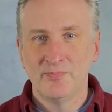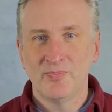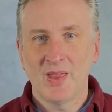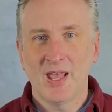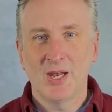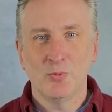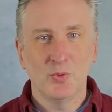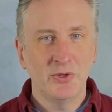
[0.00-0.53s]

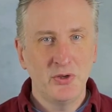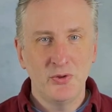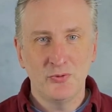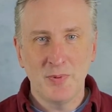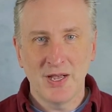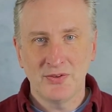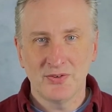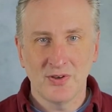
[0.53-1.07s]
and we'll use
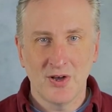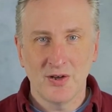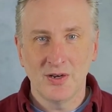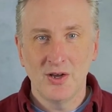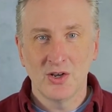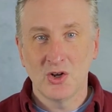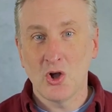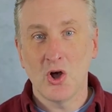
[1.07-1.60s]
my
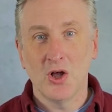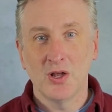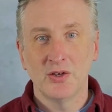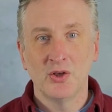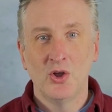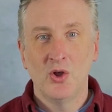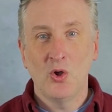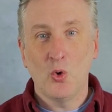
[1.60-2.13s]
song called
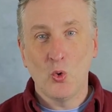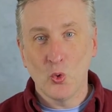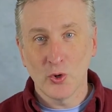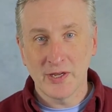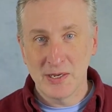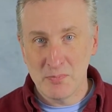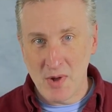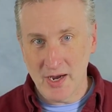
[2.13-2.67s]

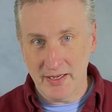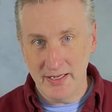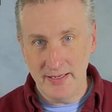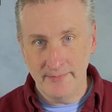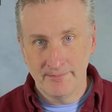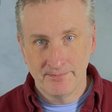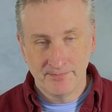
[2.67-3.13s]
Organ Monkey.